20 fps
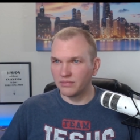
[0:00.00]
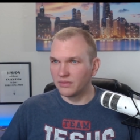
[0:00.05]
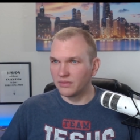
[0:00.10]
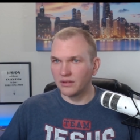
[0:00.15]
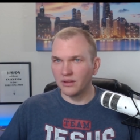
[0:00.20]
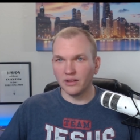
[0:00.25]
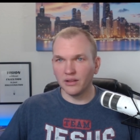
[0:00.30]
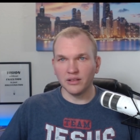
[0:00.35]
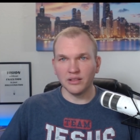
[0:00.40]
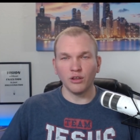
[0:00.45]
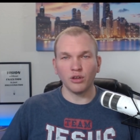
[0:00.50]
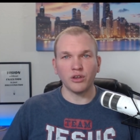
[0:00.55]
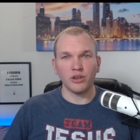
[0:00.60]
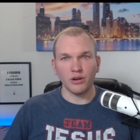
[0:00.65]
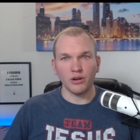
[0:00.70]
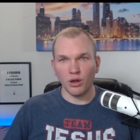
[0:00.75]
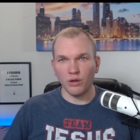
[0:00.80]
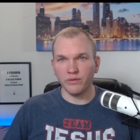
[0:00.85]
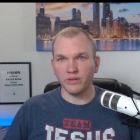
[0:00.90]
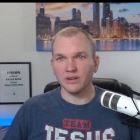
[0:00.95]
look it
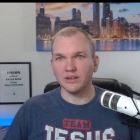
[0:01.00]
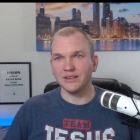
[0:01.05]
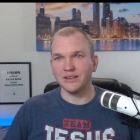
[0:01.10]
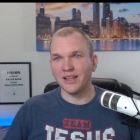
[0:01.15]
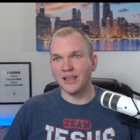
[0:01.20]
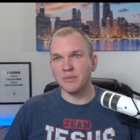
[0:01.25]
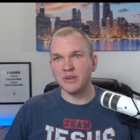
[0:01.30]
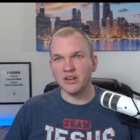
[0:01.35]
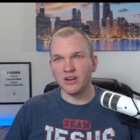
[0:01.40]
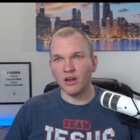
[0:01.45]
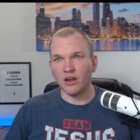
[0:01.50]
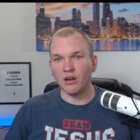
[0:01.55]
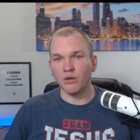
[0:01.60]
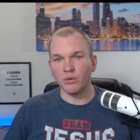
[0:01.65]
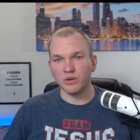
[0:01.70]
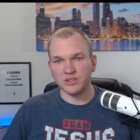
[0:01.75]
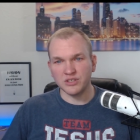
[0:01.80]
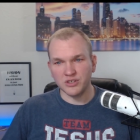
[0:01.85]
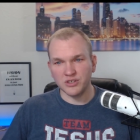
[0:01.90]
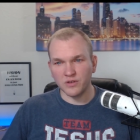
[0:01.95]
over, let me know,
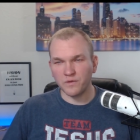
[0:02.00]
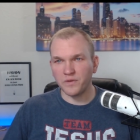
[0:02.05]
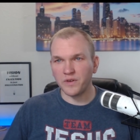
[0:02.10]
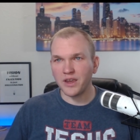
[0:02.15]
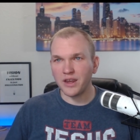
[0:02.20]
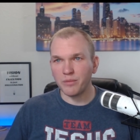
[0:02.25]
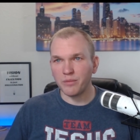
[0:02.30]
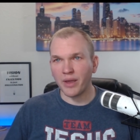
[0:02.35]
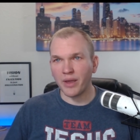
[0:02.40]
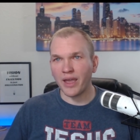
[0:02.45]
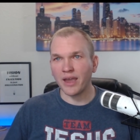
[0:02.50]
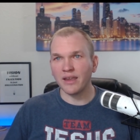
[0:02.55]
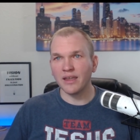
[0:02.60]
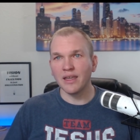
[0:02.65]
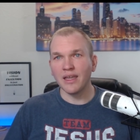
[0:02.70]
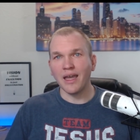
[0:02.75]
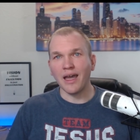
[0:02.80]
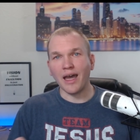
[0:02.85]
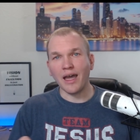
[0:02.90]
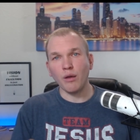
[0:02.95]
what's your feedback?
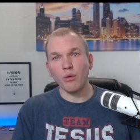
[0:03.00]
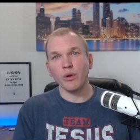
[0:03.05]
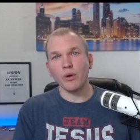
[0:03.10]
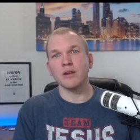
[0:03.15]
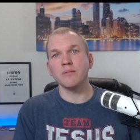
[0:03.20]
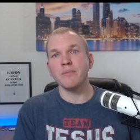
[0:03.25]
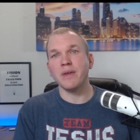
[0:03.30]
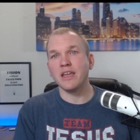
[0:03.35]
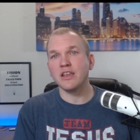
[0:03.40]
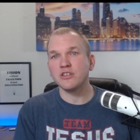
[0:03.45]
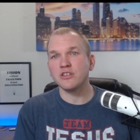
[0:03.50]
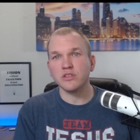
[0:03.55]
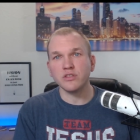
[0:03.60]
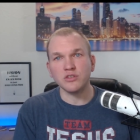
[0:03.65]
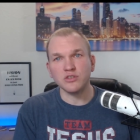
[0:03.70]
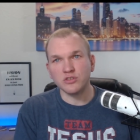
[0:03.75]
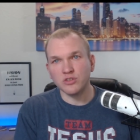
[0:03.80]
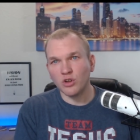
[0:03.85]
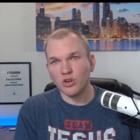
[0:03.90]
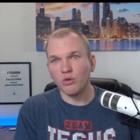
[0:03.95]
I want to make sure
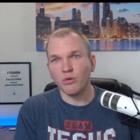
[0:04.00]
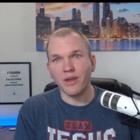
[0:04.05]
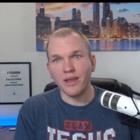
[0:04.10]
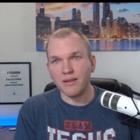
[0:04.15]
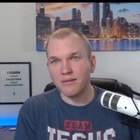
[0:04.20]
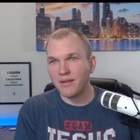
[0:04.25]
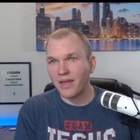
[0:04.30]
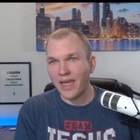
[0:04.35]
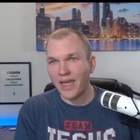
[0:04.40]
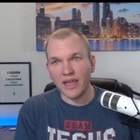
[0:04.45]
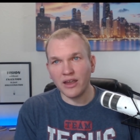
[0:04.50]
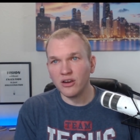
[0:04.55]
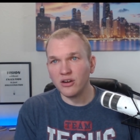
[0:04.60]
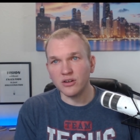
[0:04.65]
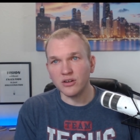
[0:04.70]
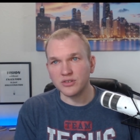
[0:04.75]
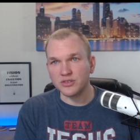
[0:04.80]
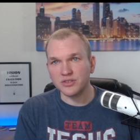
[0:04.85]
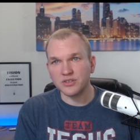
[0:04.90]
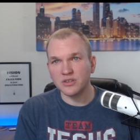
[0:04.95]
there's no
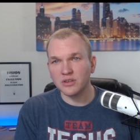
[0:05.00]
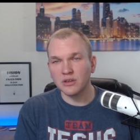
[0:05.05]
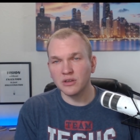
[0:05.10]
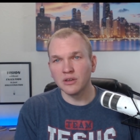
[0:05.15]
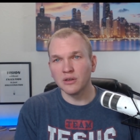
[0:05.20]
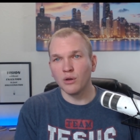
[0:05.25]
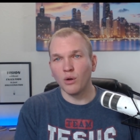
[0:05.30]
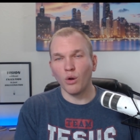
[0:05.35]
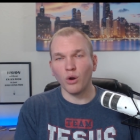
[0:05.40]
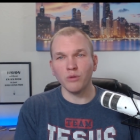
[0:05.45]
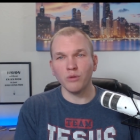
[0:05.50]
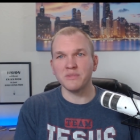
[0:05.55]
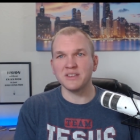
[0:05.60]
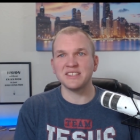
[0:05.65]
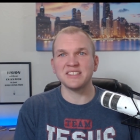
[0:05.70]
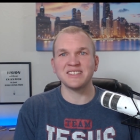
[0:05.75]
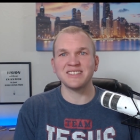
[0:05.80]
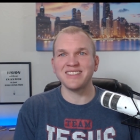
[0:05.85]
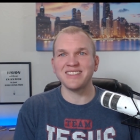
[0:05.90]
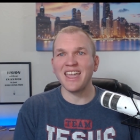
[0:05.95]
errors or
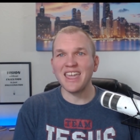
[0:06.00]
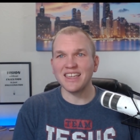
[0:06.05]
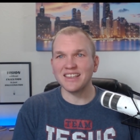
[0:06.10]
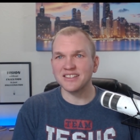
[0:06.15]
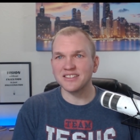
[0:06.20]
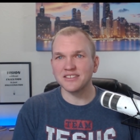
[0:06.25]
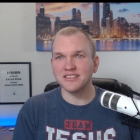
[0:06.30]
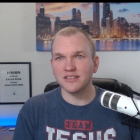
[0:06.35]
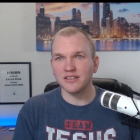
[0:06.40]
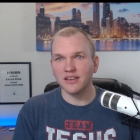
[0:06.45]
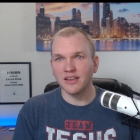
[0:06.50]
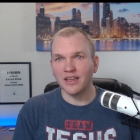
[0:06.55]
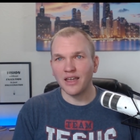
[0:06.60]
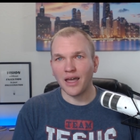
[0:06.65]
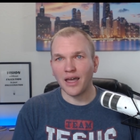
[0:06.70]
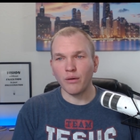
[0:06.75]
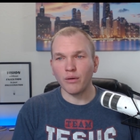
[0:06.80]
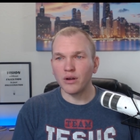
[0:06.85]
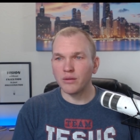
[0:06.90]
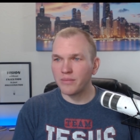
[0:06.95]
mistakes.
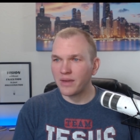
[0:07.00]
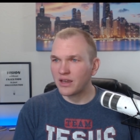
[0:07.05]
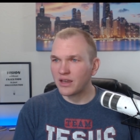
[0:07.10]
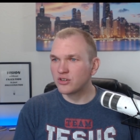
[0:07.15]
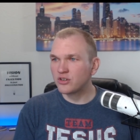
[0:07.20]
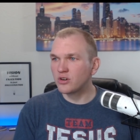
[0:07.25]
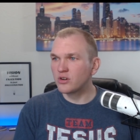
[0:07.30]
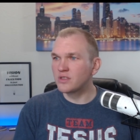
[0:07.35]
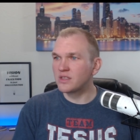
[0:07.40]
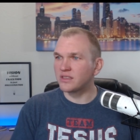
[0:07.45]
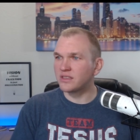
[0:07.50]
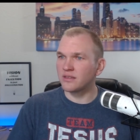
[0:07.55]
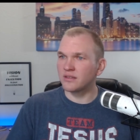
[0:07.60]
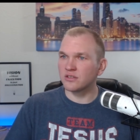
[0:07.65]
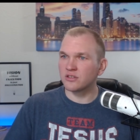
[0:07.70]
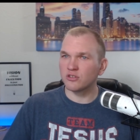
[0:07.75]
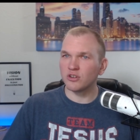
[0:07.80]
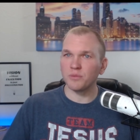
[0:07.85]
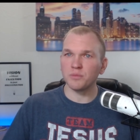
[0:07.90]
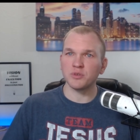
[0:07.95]
I want to make sure that the
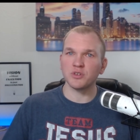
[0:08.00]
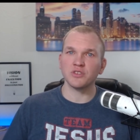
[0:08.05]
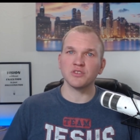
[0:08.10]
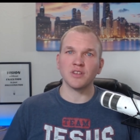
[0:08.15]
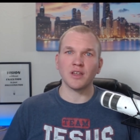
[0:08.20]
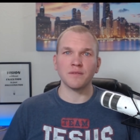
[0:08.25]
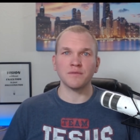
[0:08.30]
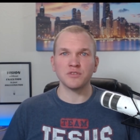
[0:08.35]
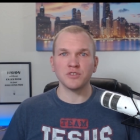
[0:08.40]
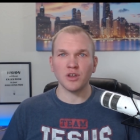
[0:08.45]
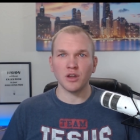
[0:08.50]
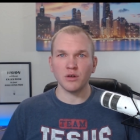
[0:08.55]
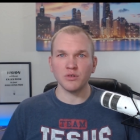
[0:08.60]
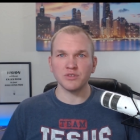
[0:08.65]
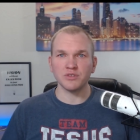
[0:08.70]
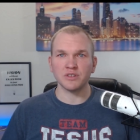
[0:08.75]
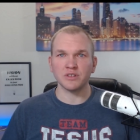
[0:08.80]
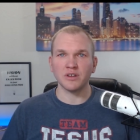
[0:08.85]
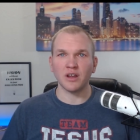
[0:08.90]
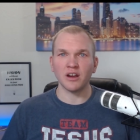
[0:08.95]
scriptures I've
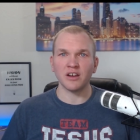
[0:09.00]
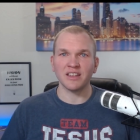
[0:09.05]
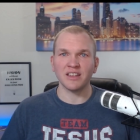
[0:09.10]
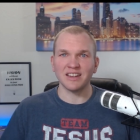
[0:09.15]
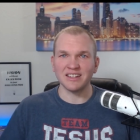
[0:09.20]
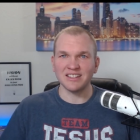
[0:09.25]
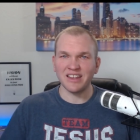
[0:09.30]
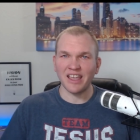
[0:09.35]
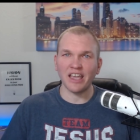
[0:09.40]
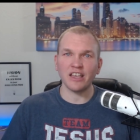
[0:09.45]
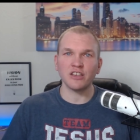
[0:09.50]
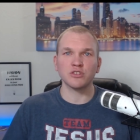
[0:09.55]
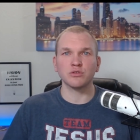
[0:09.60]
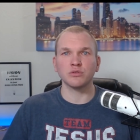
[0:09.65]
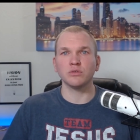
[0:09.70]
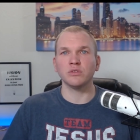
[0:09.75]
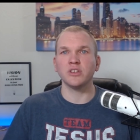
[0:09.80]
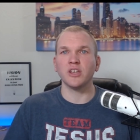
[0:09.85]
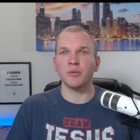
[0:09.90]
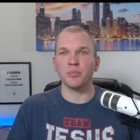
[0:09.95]
chosen are
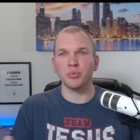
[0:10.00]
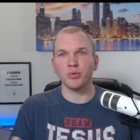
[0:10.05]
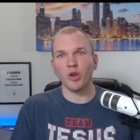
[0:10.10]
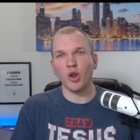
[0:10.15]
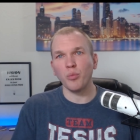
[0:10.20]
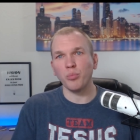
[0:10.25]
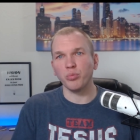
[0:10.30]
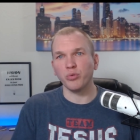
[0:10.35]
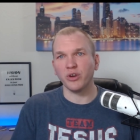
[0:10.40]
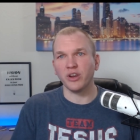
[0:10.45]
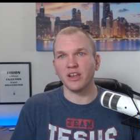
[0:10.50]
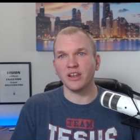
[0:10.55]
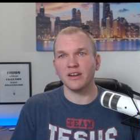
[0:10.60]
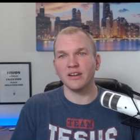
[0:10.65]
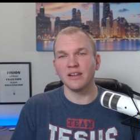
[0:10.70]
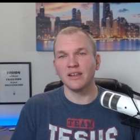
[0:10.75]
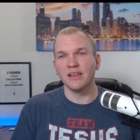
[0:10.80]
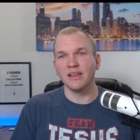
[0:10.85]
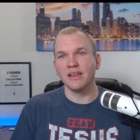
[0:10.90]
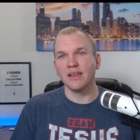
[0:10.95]
contextually appropriate
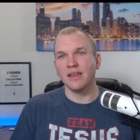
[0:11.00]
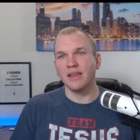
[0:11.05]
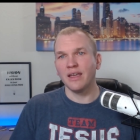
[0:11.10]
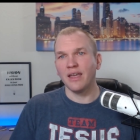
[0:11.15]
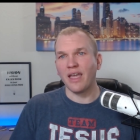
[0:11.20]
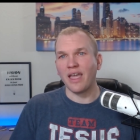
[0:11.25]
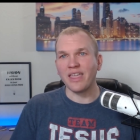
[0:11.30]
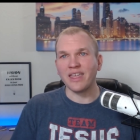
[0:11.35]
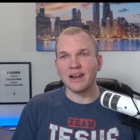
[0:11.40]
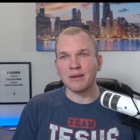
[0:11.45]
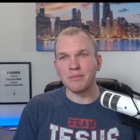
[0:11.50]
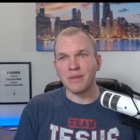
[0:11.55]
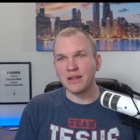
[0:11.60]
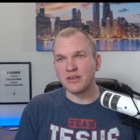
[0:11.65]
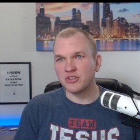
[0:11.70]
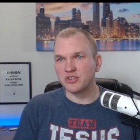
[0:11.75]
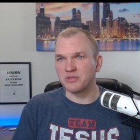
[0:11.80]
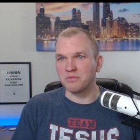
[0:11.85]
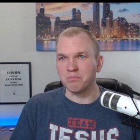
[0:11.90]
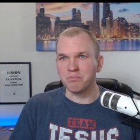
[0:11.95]
and I'm not
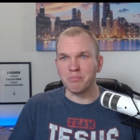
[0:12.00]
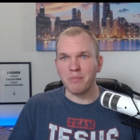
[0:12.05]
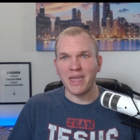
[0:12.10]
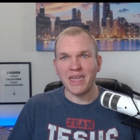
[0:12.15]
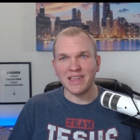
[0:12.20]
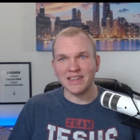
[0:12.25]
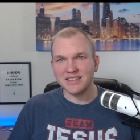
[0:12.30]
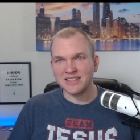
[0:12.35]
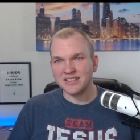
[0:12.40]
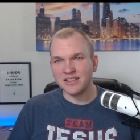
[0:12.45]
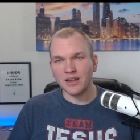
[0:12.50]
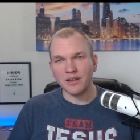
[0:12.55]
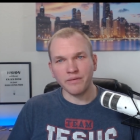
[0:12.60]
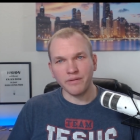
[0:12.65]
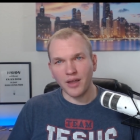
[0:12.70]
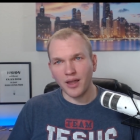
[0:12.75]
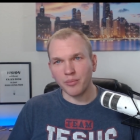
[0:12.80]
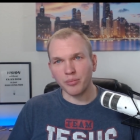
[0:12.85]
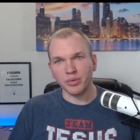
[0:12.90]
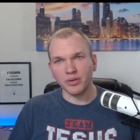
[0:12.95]
just making stuff
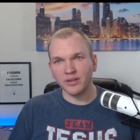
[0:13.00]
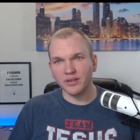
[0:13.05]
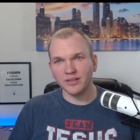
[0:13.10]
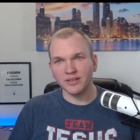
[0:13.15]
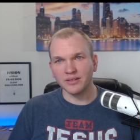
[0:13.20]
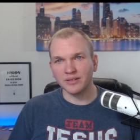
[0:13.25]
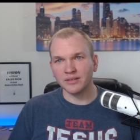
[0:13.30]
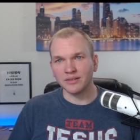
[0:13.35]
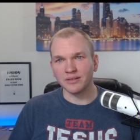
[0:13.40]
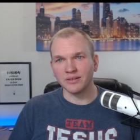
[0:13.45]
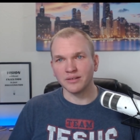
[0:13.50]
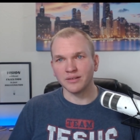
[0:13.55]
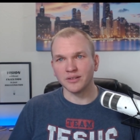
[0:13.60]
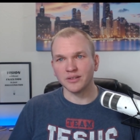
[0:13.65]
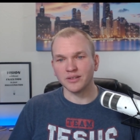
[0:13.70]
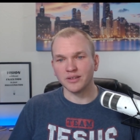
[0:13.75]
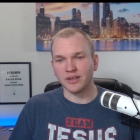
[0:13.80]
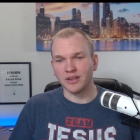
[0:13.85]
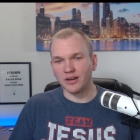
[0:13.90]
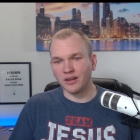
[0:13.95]
up,
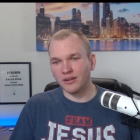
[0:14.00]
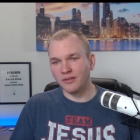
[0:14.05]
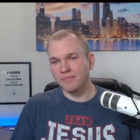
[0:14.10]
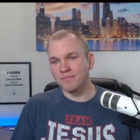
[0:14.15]
you know?